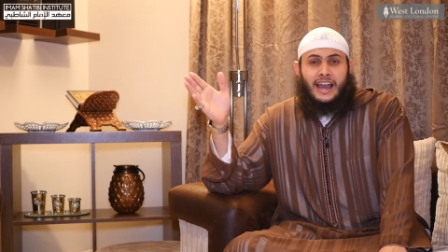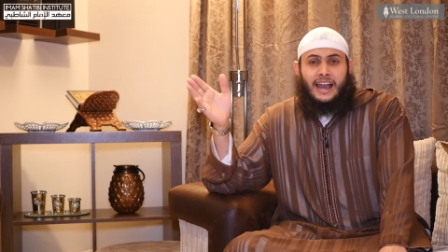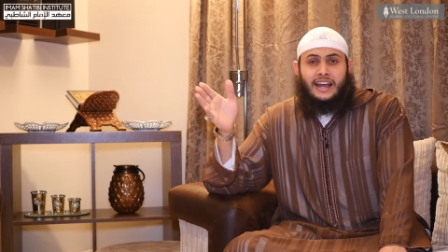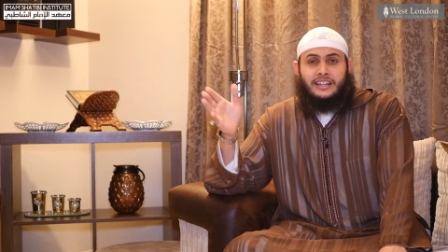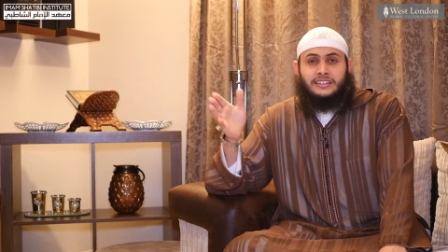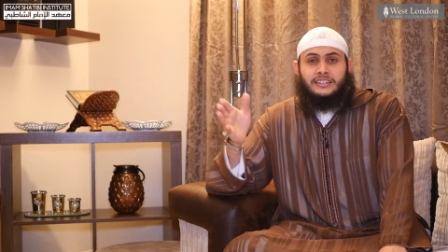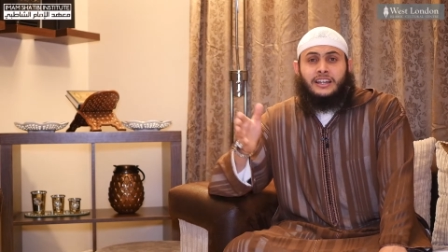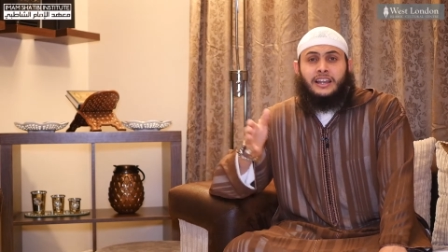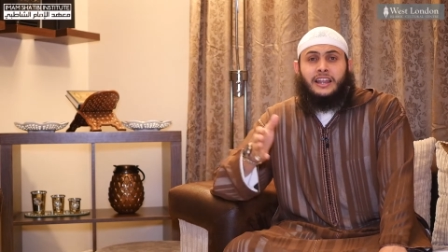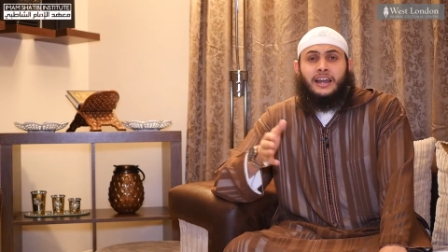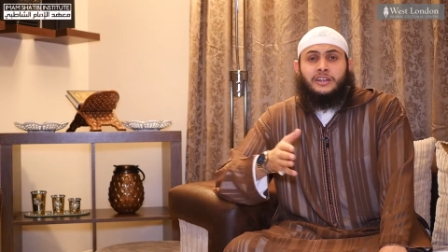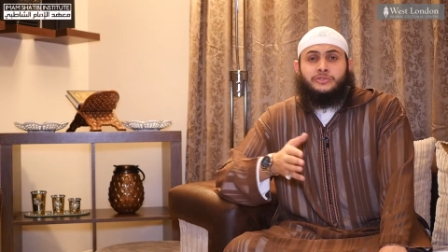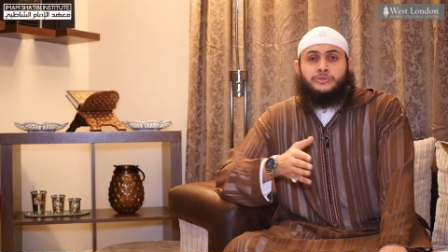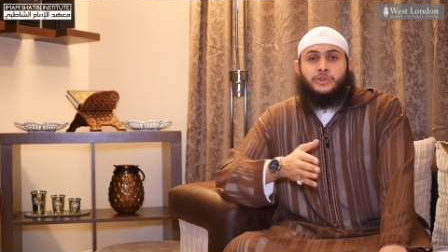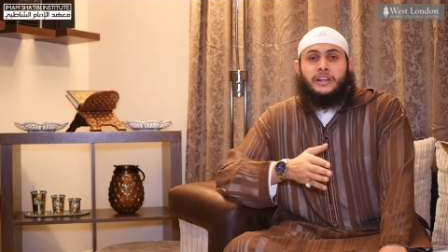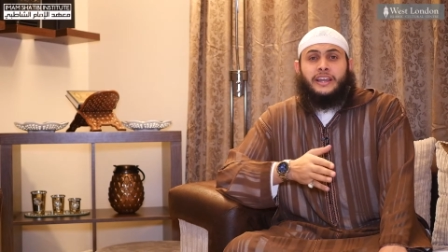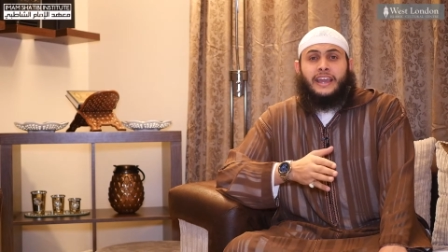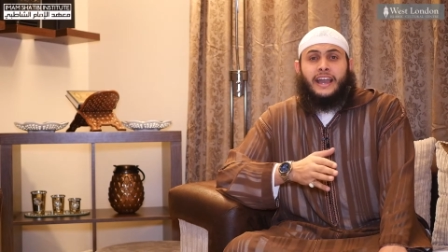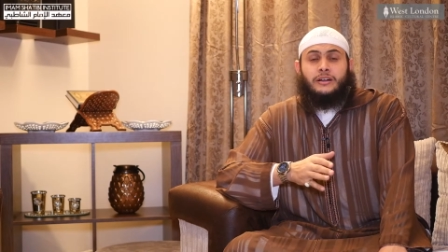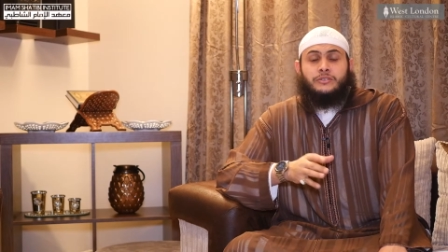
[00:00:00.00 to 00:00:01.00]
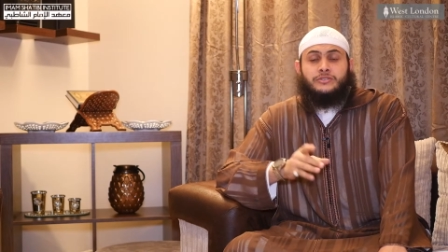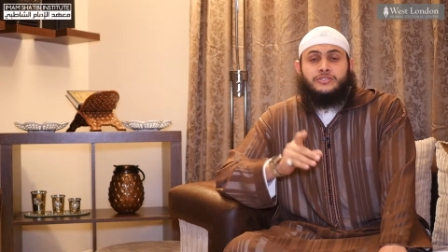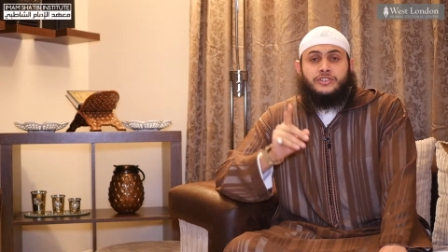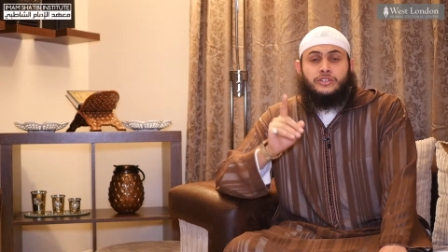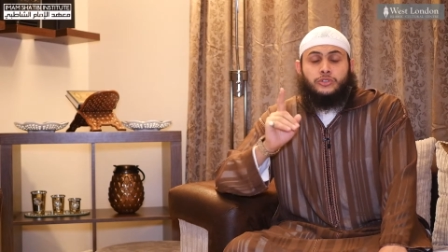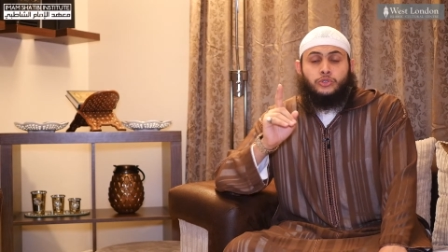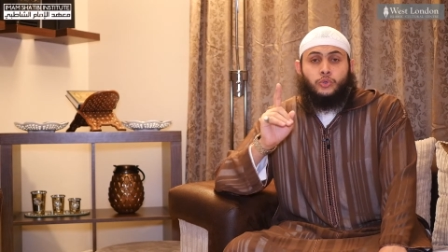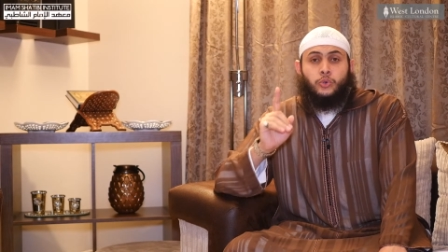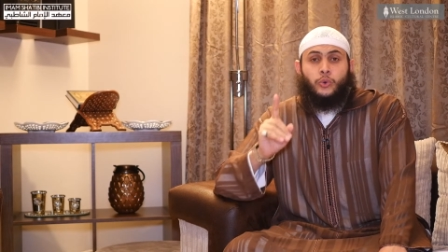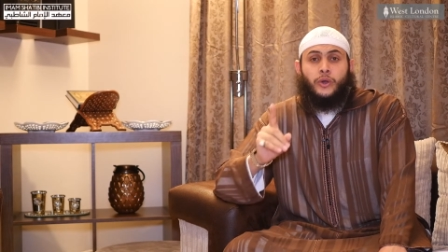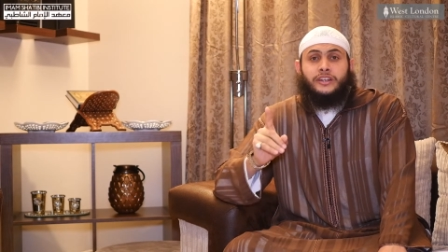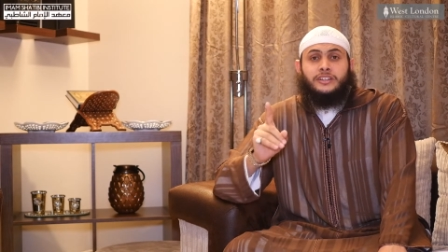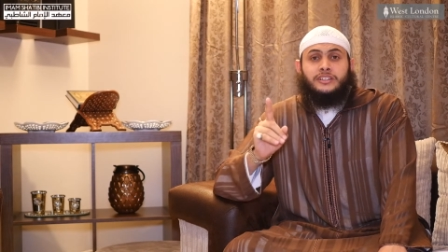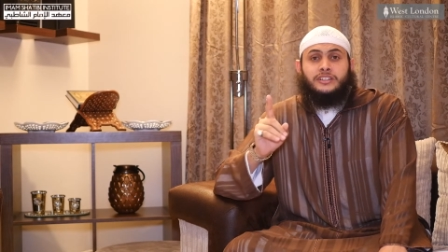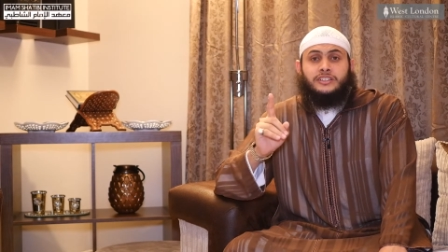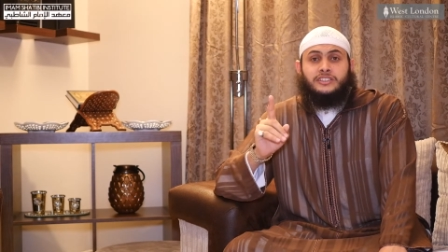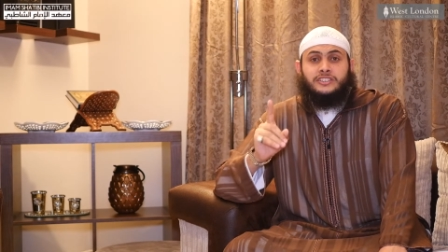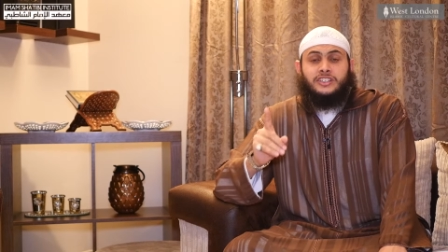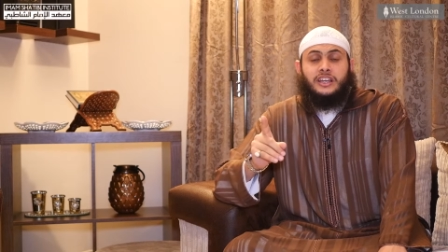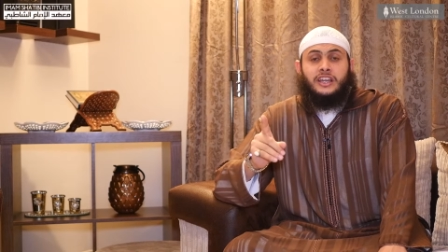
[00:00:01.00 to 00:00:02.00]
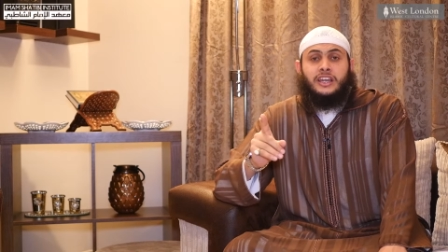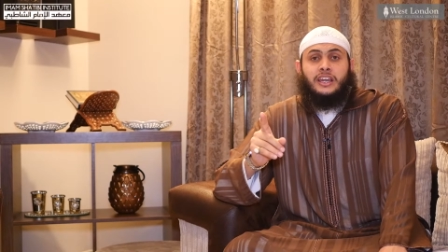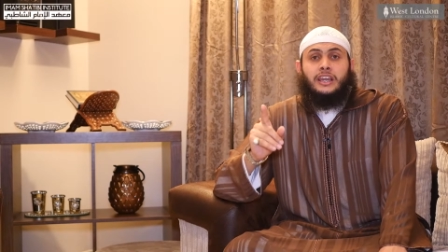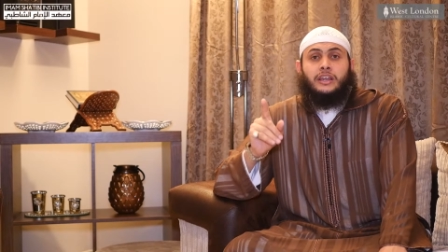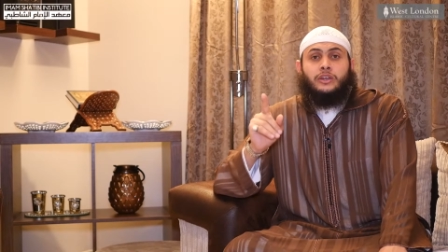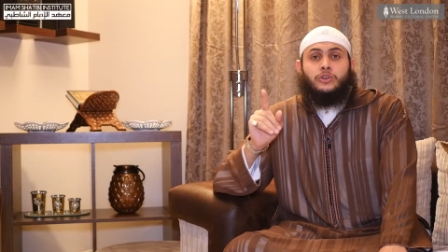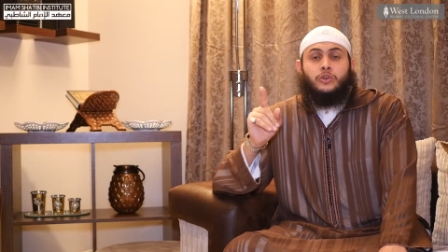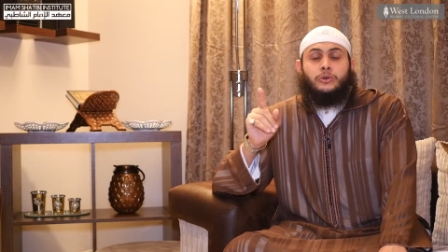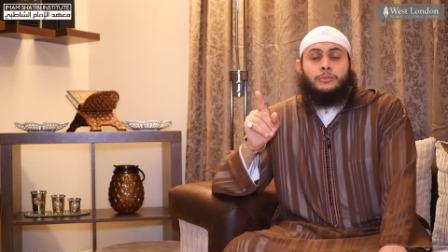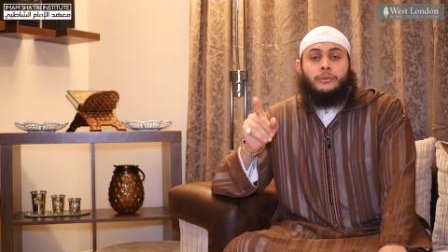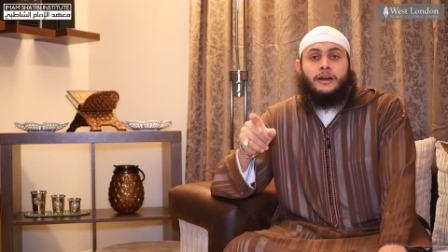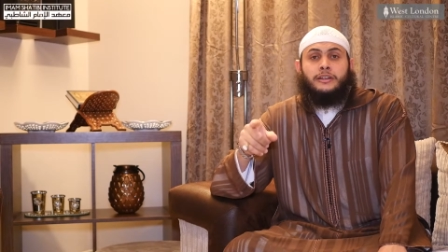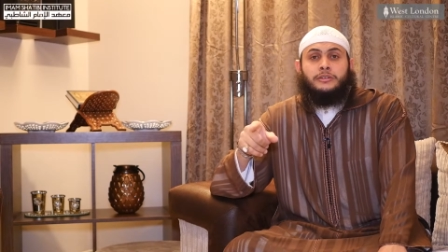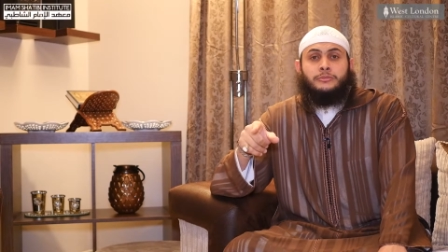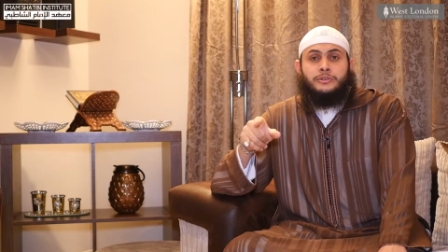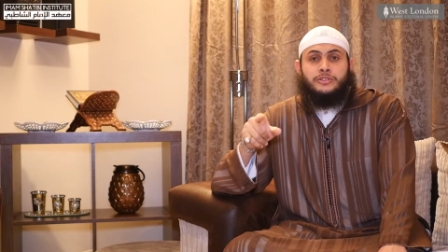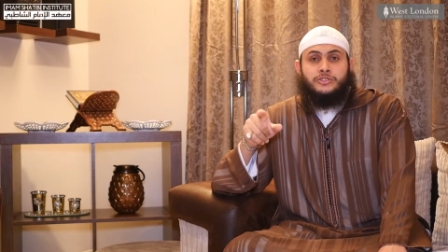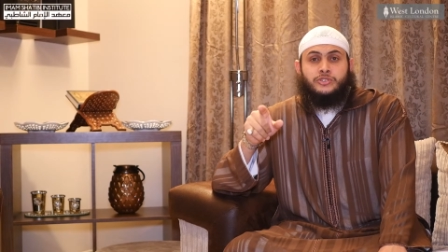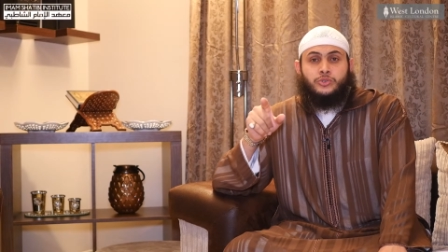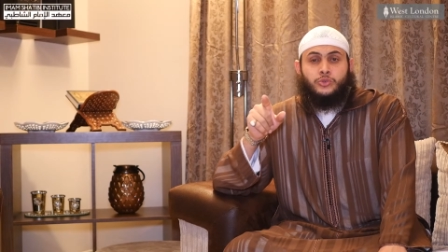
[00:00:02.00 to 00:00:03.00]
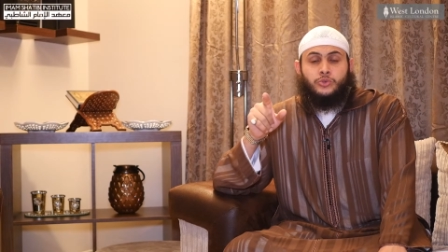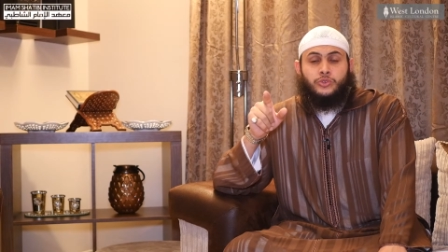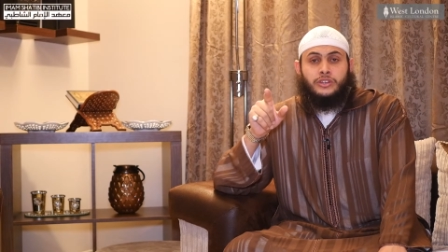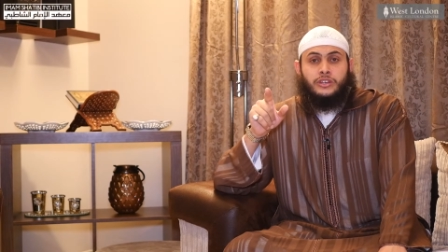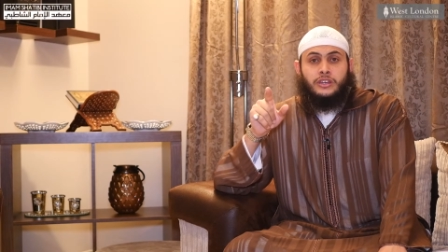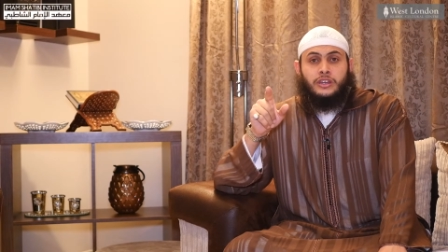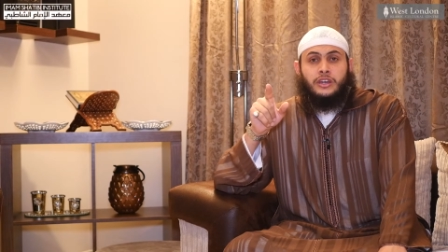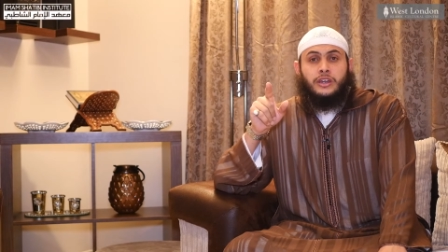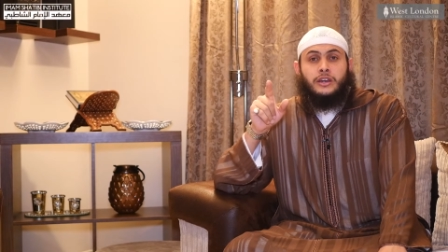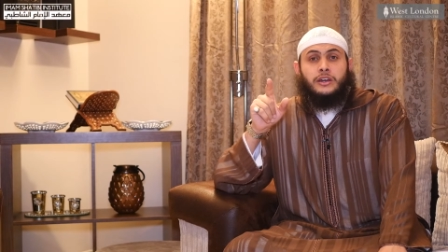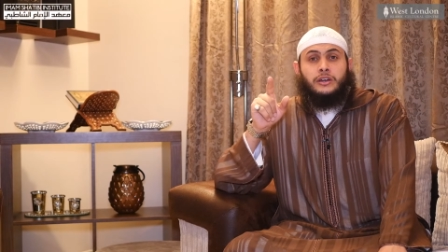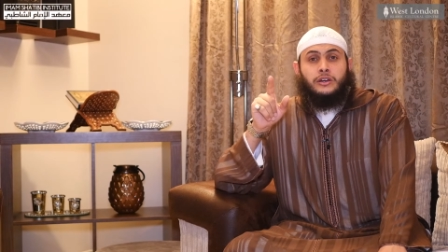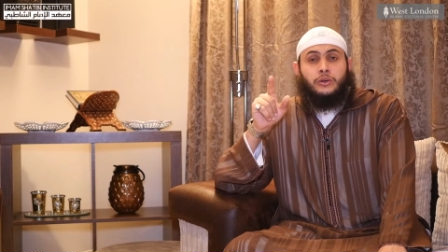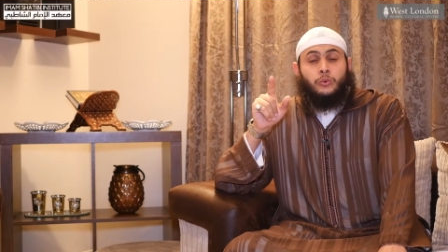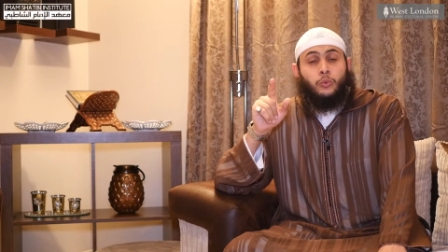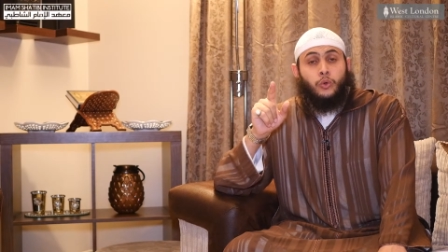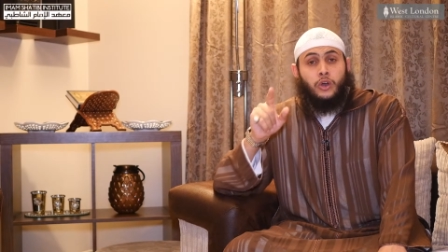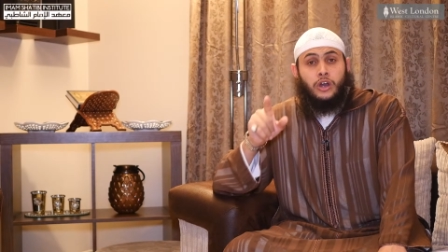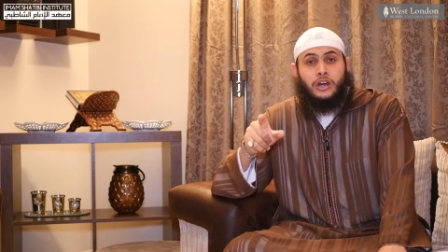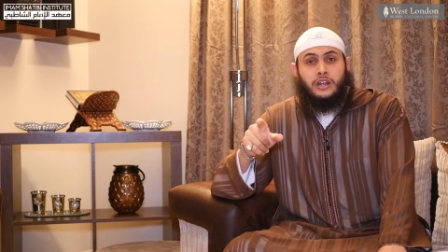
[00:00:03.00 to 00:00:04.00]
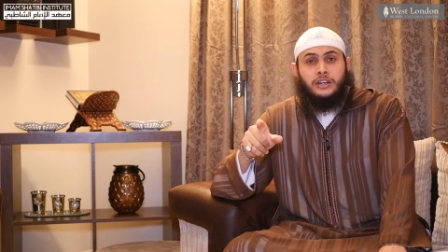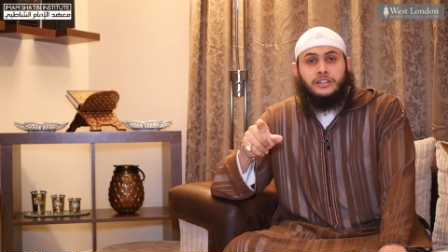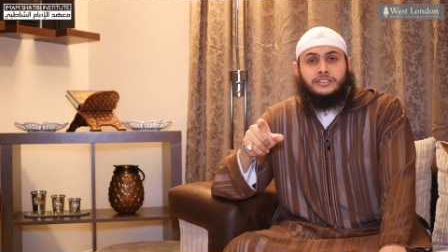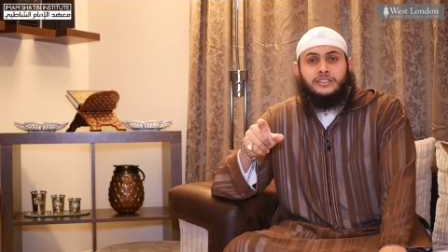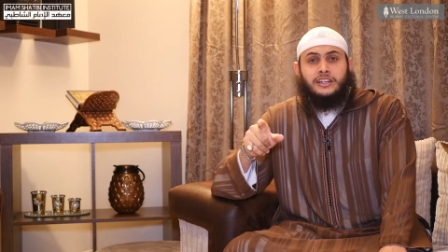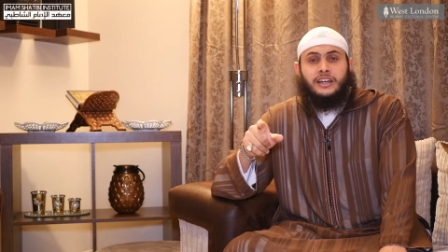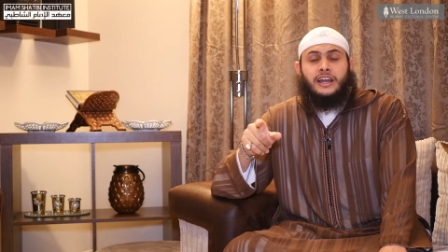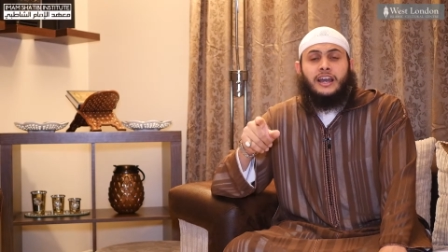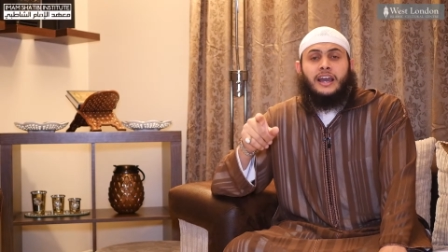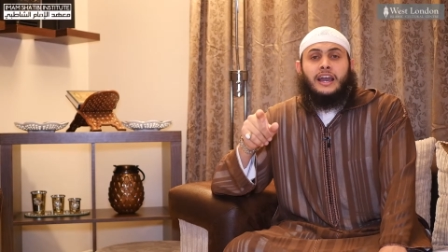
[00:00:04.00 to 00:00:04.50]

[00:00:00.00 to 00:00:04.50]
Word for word: and Allah Azza counts 20 commandments to the world